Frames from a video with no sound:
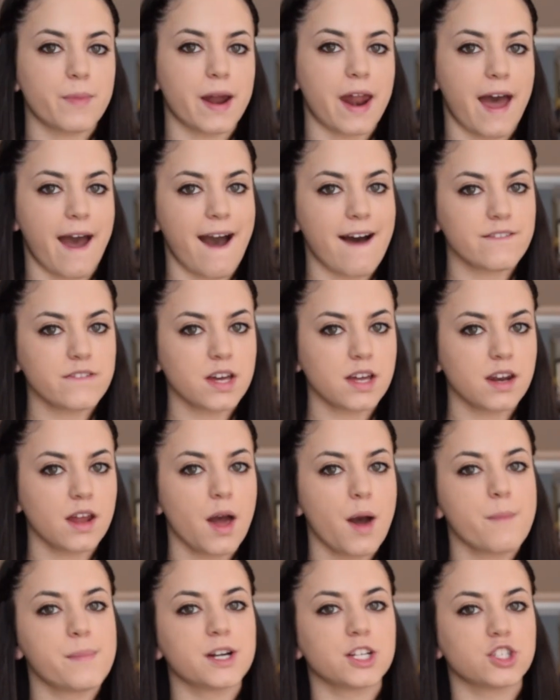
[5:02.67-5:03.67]
but haven't,
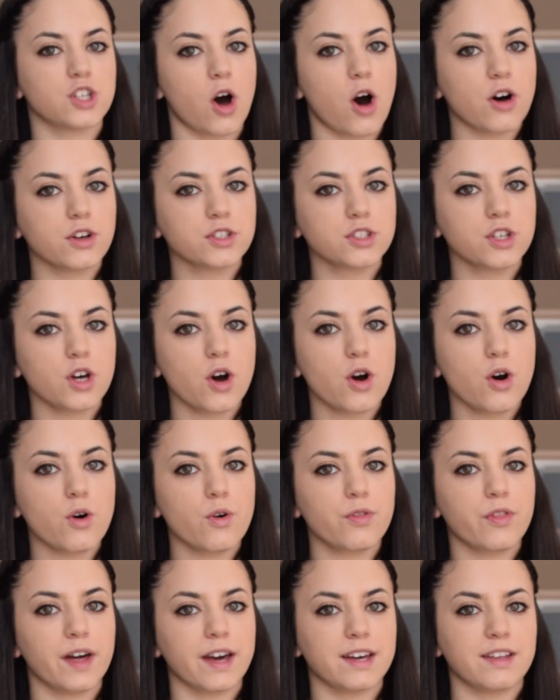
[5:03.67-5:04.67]
but it's
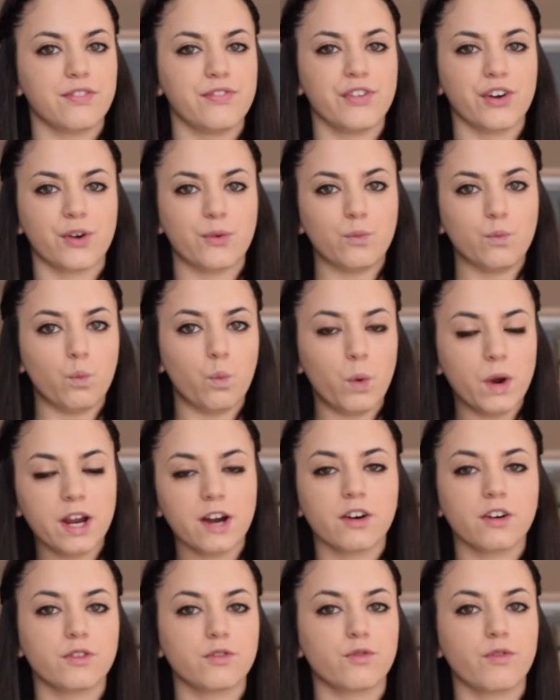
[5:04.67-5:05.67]
also like the
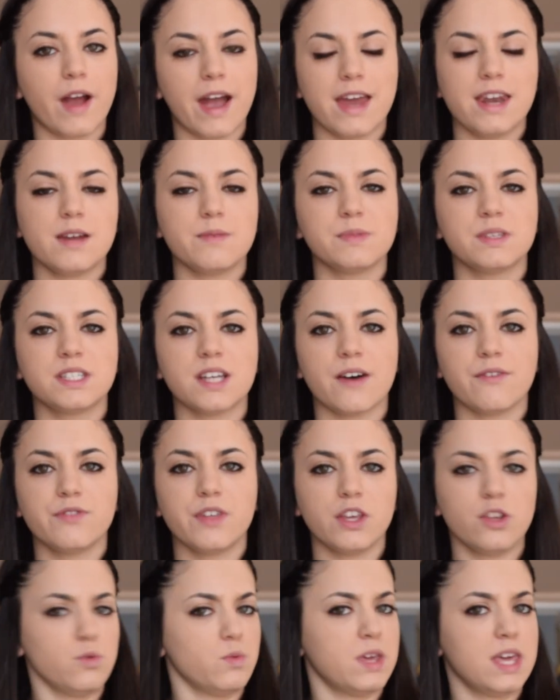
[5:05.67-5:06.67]
weird random stuff
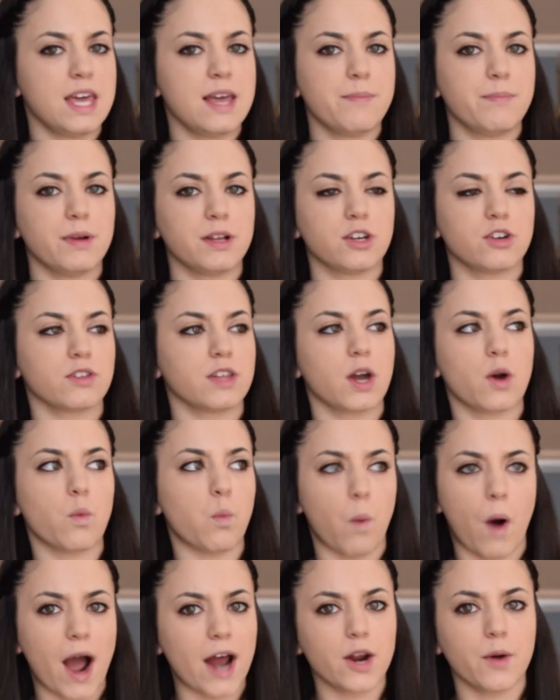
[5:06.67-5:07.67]
that you keep and you're like,
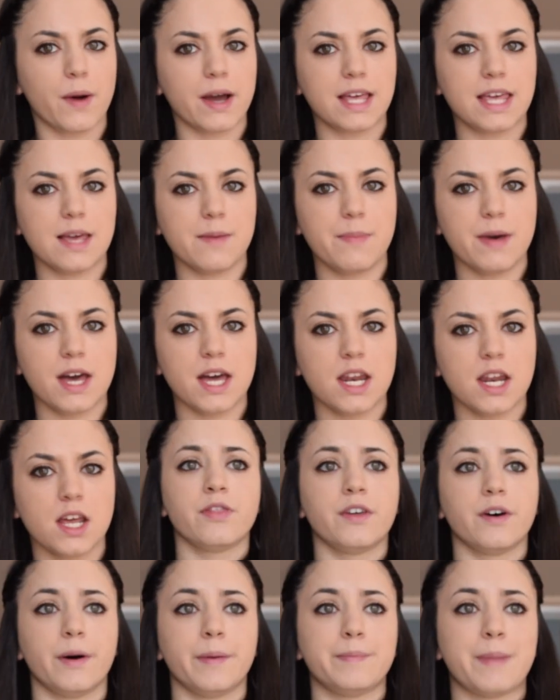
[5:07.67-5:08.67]
why do I keep it?
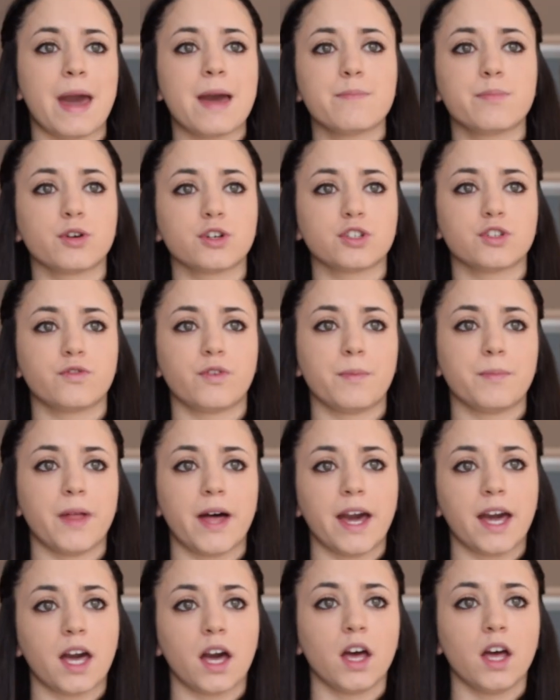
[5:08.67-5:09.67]
The papers from
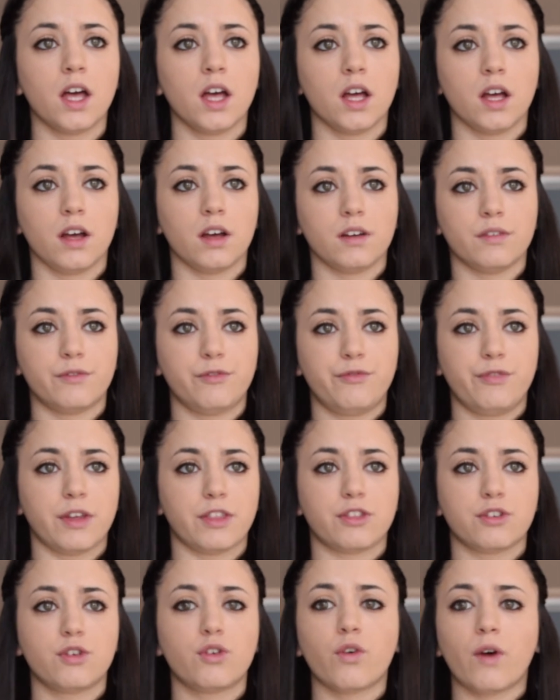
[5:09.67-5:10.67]
like
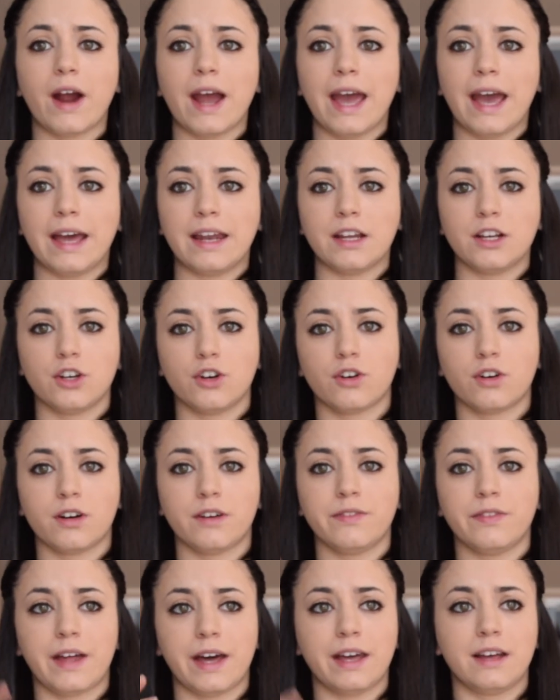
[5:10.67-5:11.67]
5th grade and
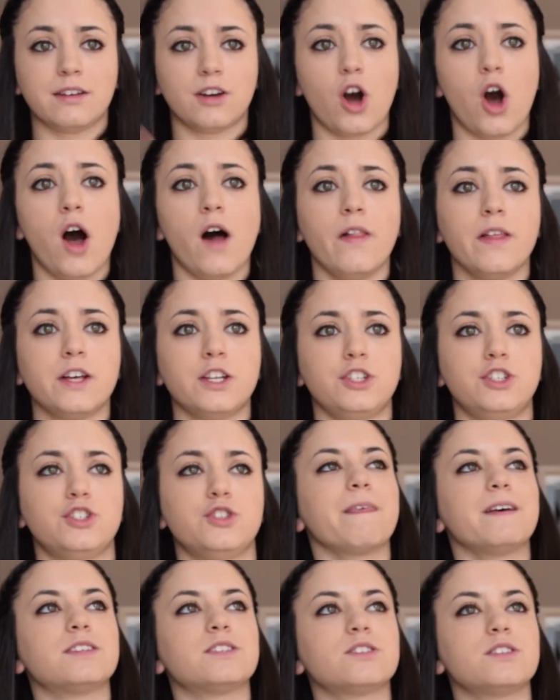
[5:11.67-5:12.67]
you're in like
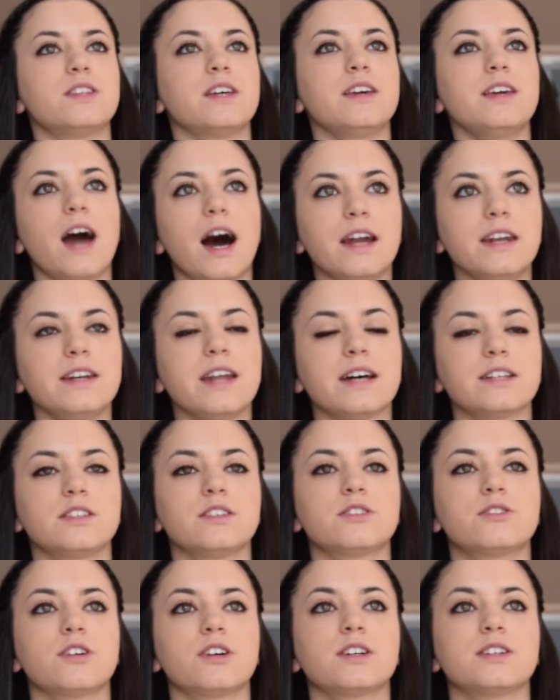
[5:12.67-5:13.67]
college. It's the
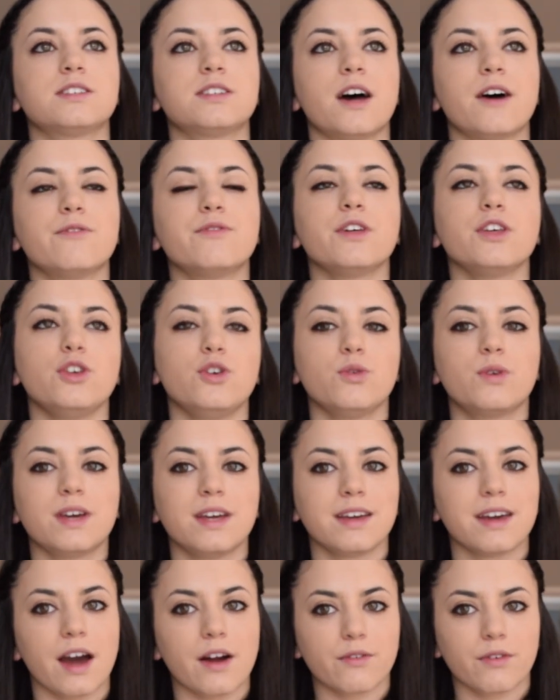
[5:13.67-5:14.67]
unnecessary stuff that you
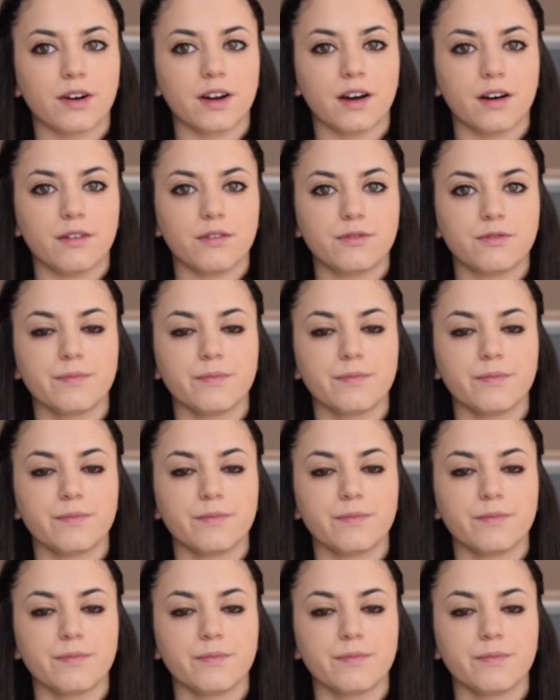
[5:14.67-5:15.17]
can get rid of.